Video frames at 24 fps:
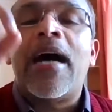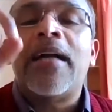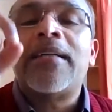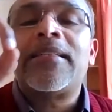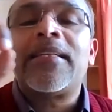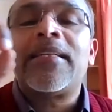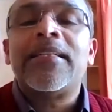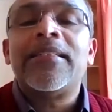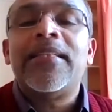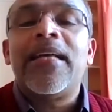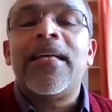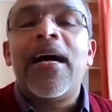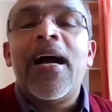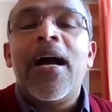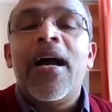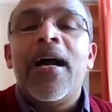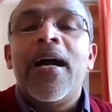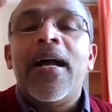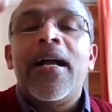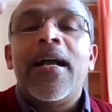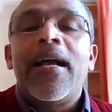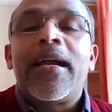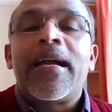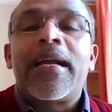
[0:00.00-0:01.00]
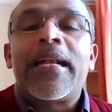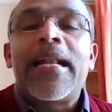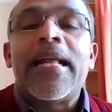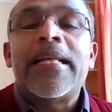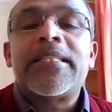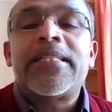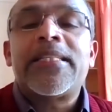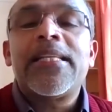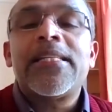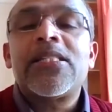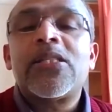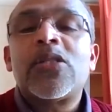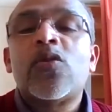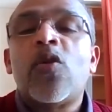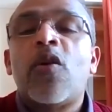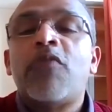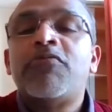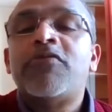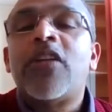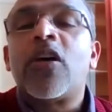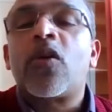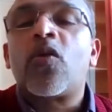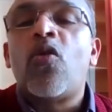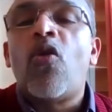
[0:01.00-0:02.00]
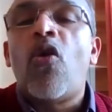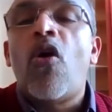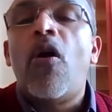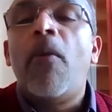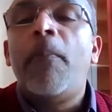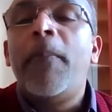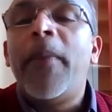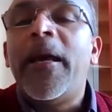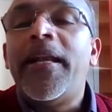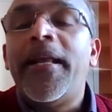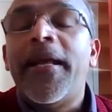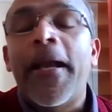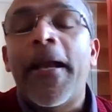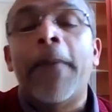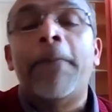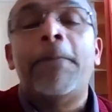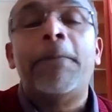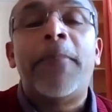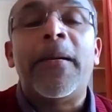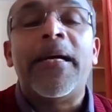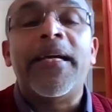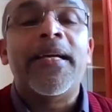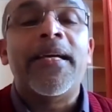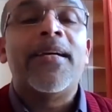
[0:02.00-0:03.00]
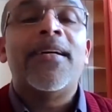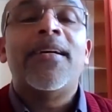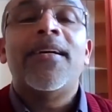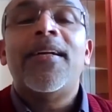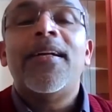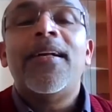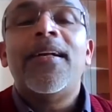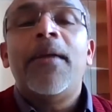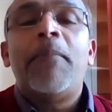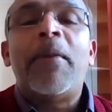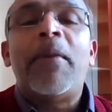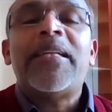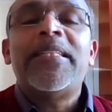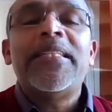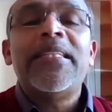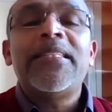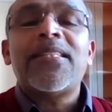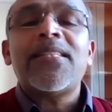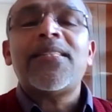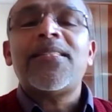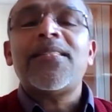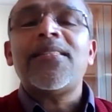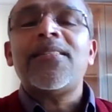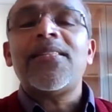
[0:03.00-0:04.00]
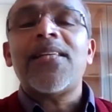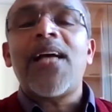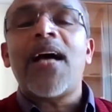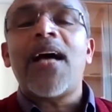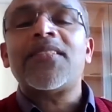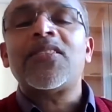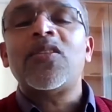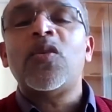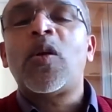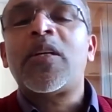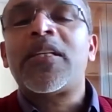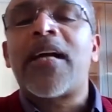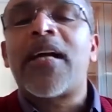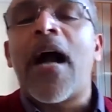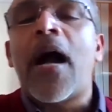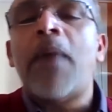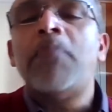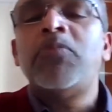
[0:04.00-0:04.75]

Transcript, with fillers: under the clutches of the Roman Empire. But Jesus is, has not